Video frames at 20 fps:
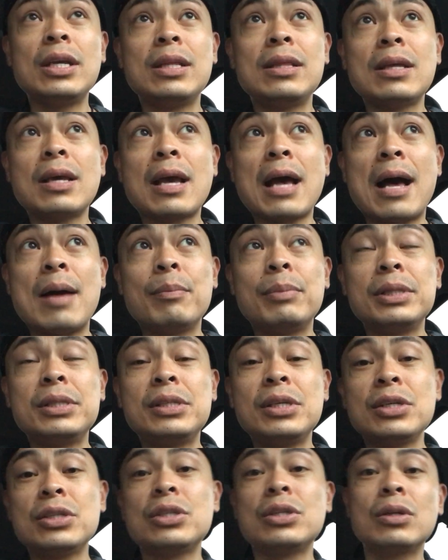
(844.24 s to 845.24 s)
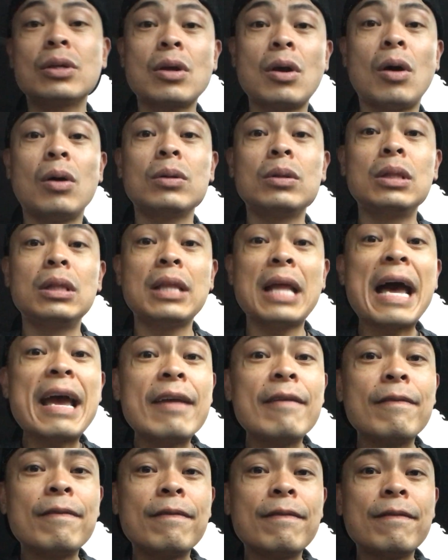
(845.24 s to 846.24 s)
in the competition called
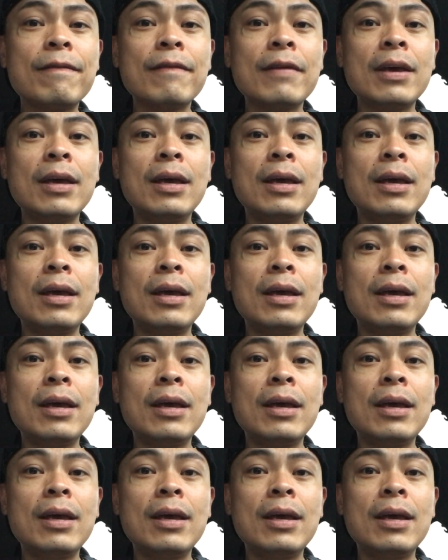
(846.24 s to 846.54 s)
life.